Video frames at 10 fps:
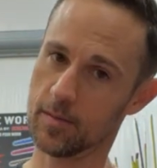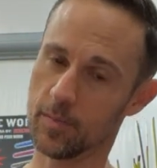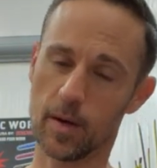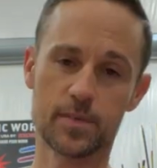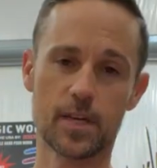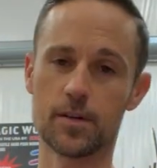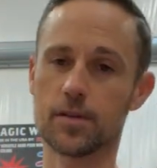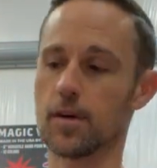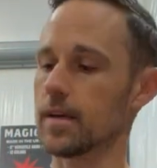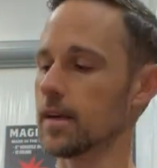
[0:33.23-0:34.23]
but I'm telling
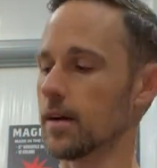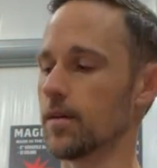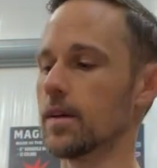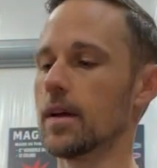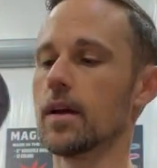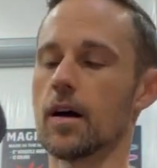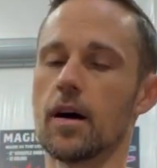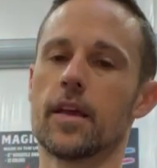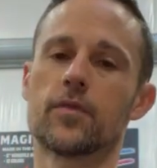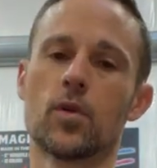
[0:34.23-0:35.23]
you right now,
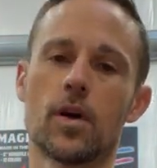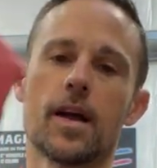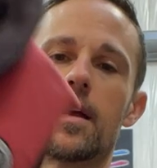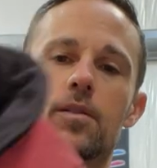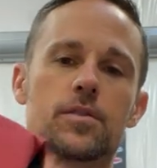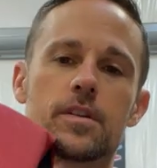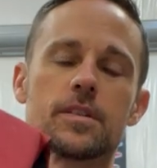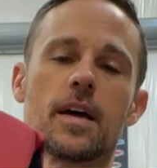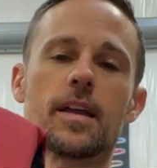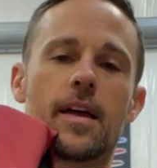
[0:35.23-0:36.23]
if your angler does
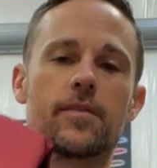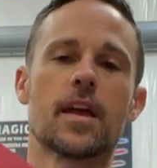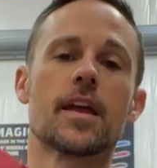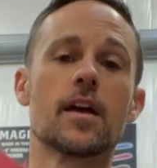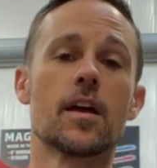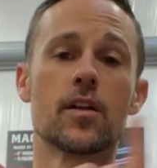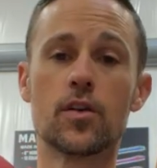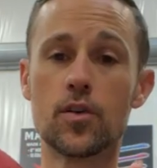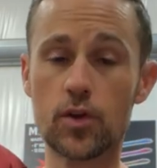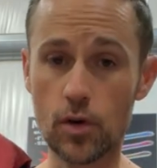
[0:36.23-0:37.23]
not have a
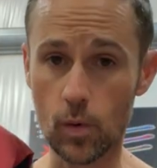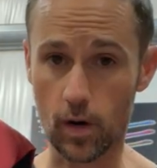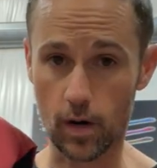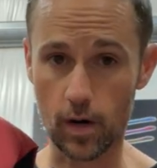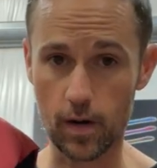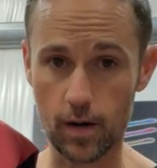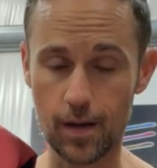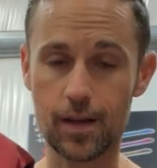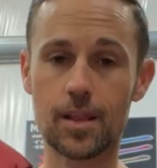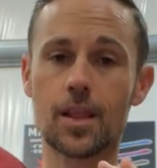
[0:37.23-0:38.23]
newer
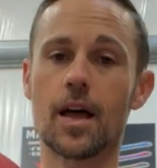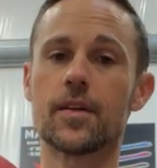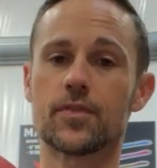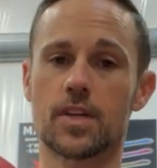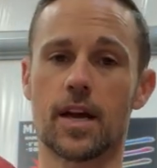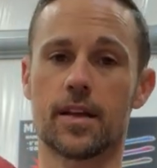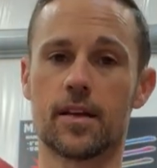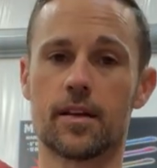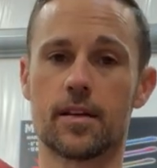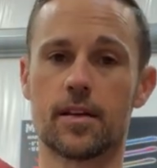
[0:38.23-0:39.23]
life
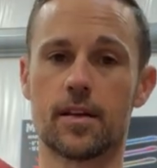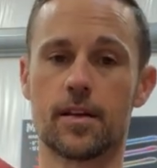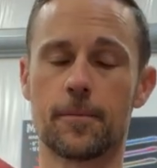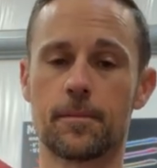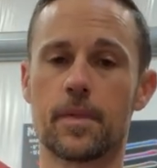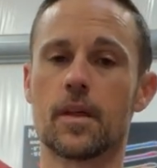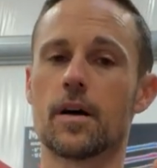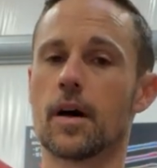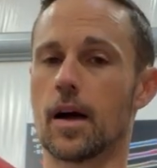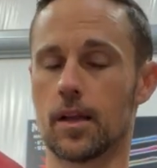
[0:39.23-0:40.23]
jacket,
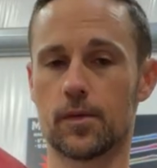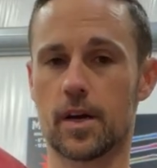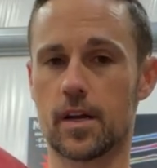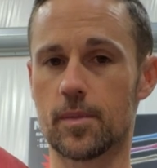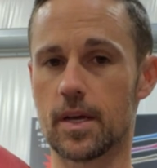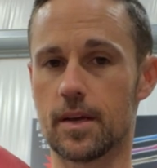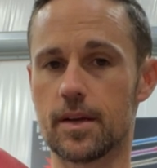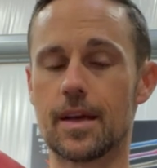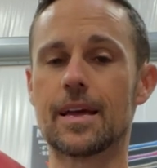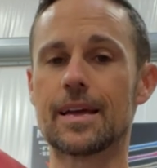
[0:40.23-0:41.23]
highly
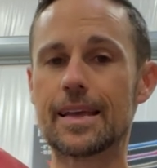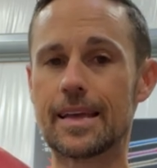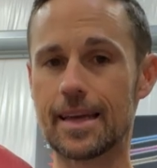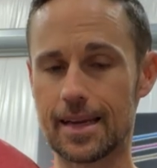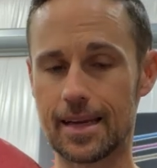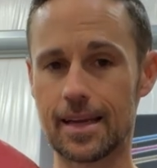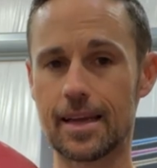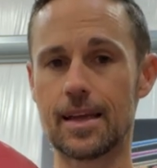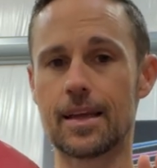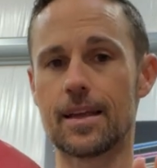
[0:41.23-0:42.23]
recommend
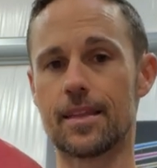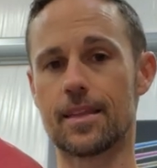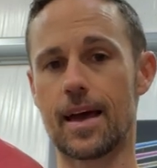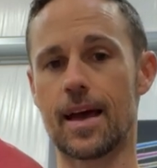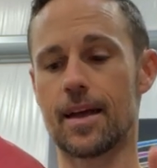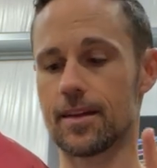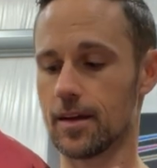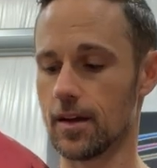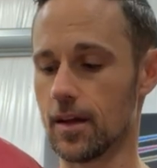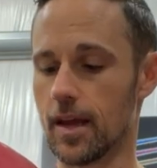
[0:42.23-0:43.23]
getting that
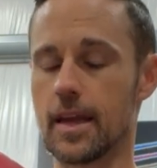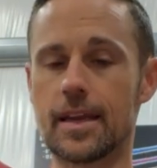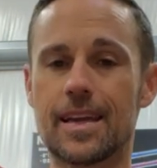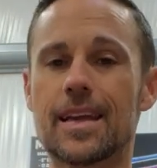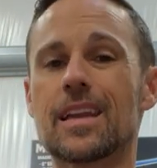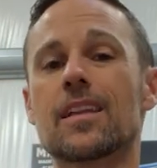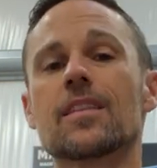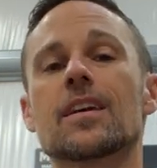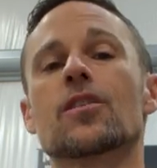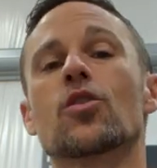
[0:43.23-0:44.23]
and getting
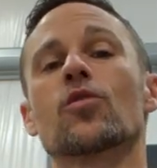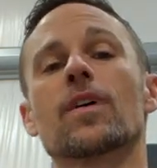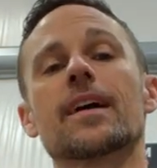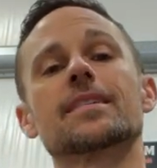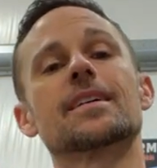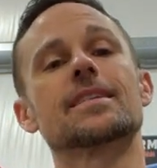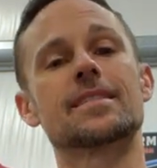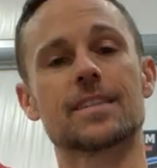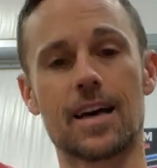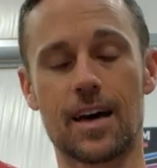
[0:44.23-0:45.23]
the correct
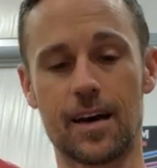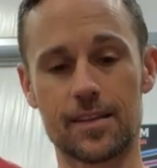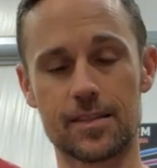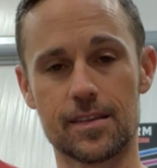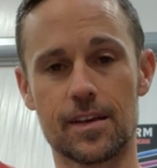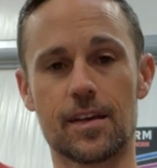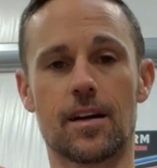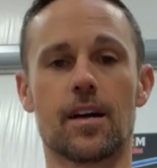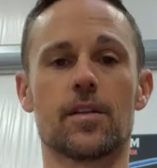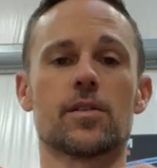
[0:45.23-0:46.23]
size.
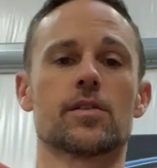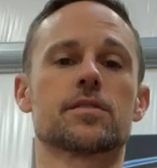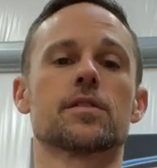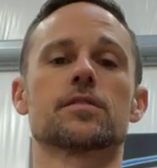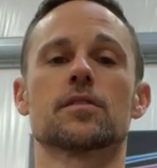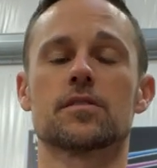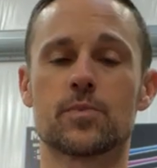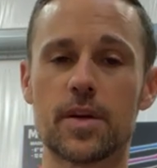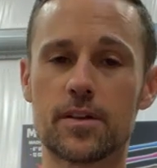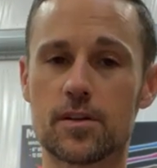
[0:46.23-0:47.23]
There's the
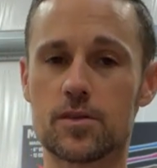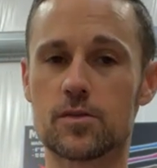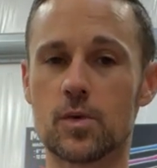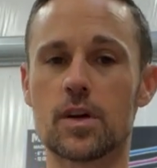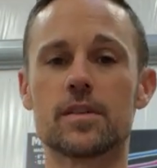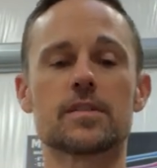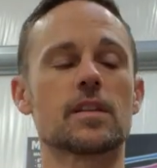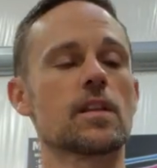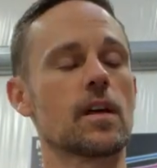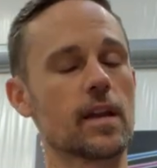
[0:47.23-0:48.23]
suspenders ones
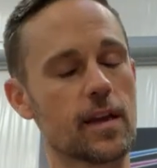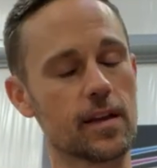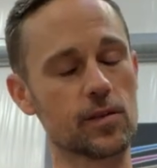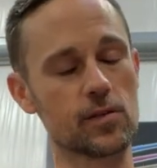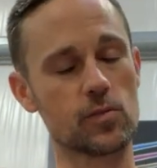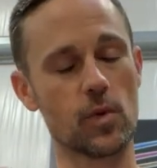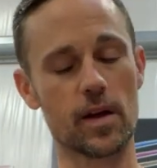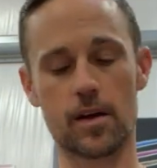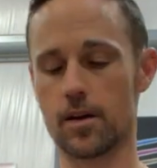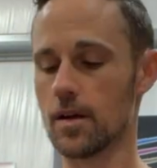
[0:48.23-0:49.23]
that a lot of anglers
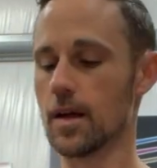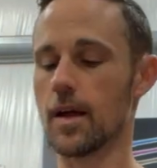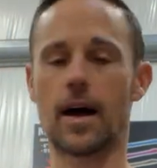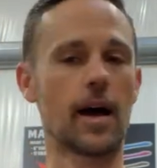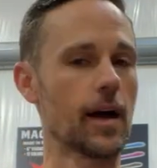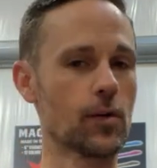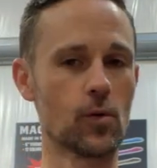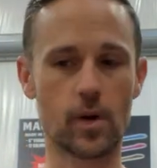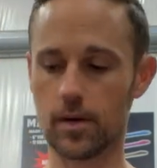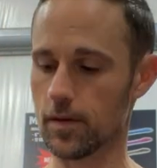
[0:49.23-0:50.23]
wear. I
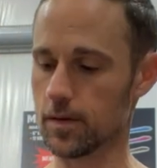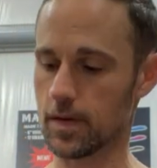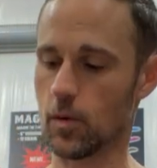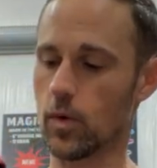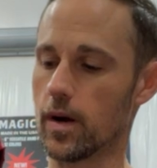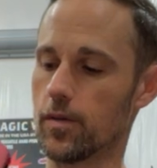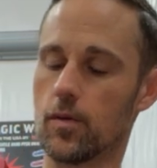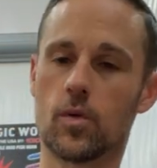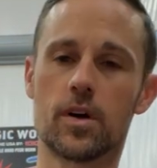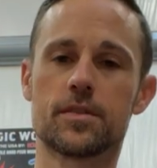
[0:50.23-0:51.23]
don't wear those. I wear
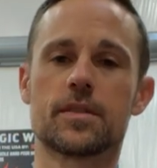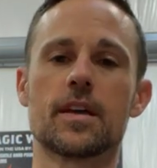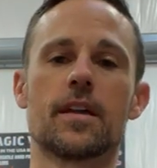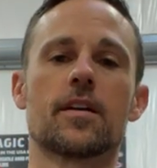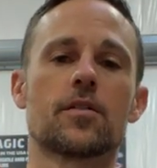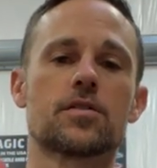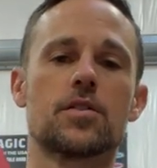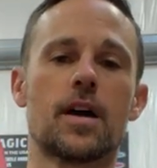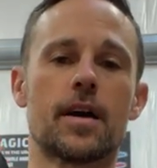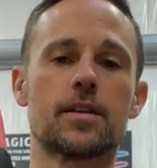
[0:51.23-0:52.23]
the ones that are
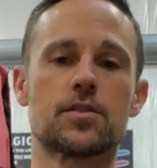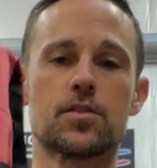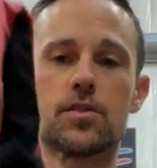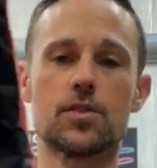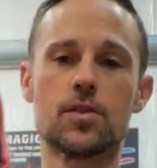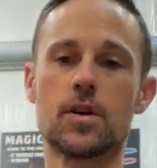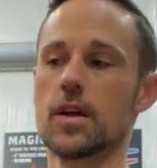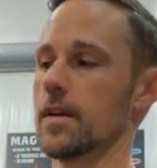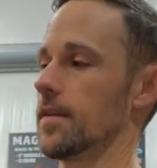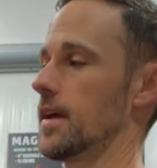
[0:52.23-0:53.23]
tried and true.
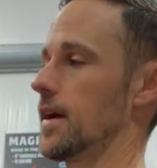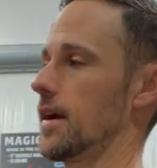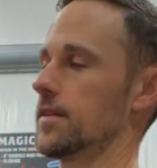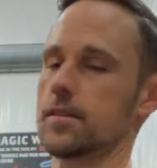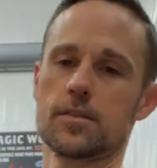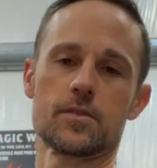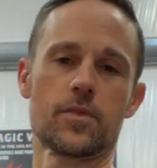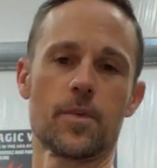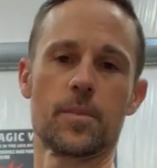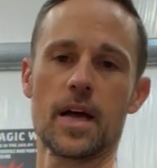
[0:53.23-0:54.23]
This is
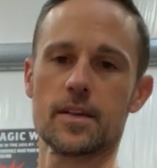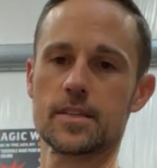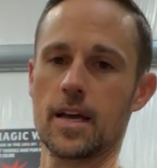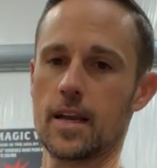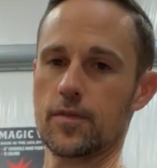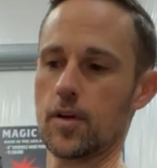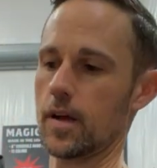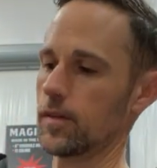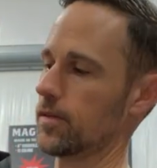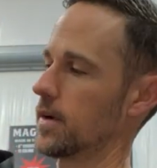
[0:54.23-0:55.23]
from Bass Cat. If your
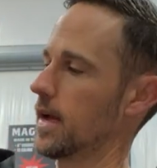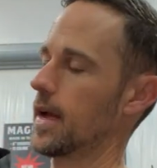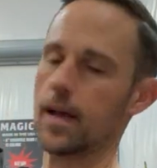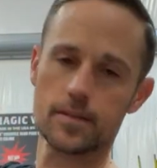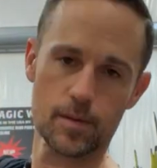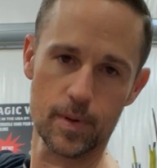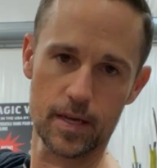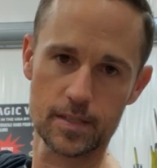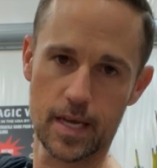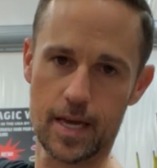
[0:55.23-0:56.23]
angler has a
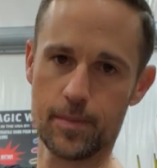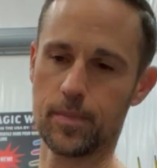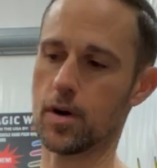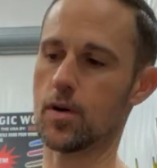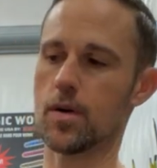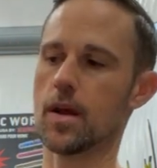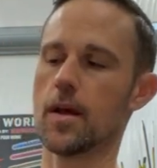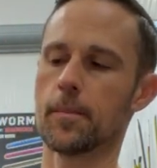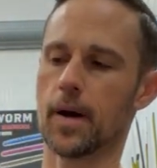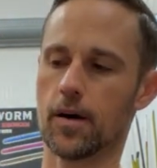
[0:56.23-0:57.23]
Bass Cat boat,
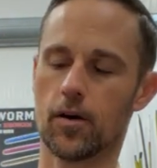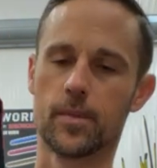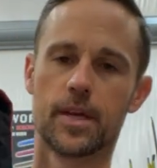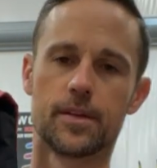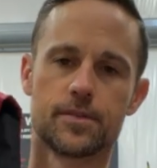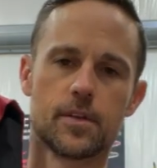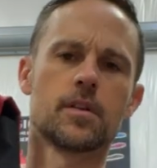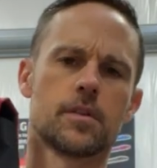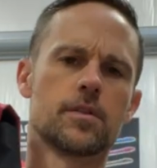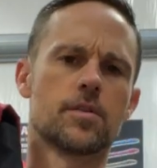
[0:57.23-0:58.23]
by all means,
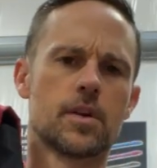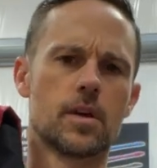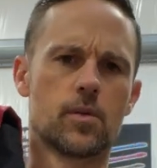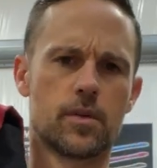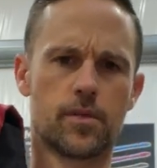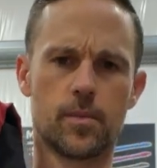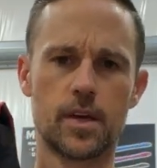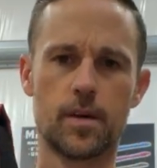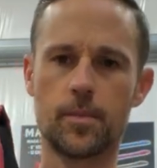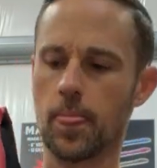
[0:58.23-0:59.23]
you can get one from
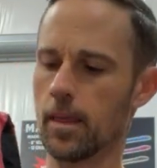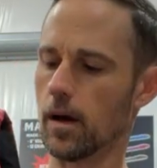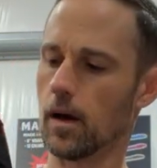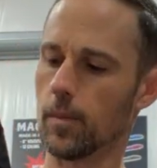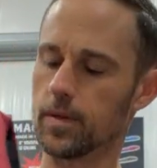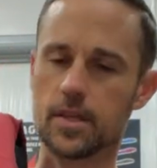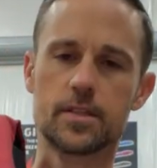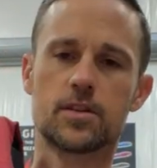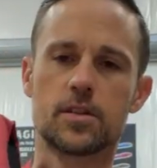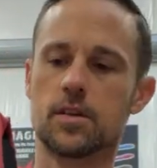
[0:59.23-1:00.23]
them. But
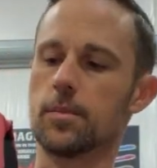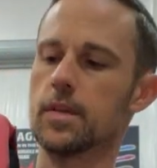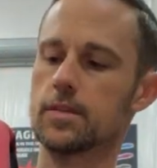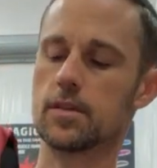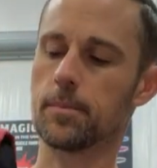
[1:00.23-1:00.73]
this is just this is a